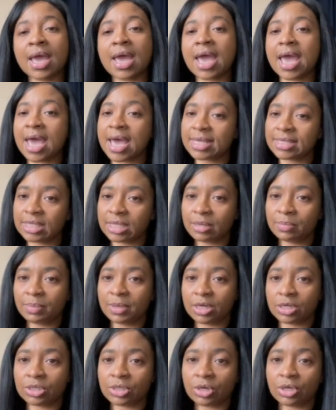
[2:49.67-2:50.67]
as it
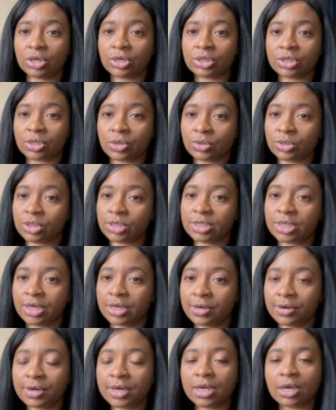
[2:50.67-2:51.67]
appears on your social
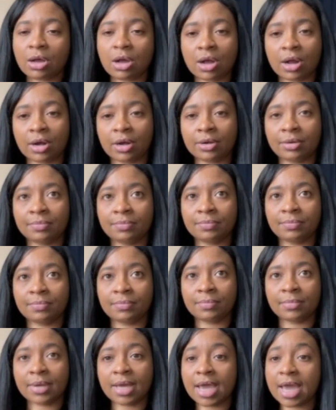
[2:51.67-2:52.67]
security card,
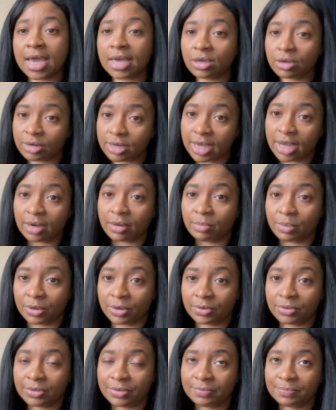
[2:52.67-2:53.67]
and your date of birth.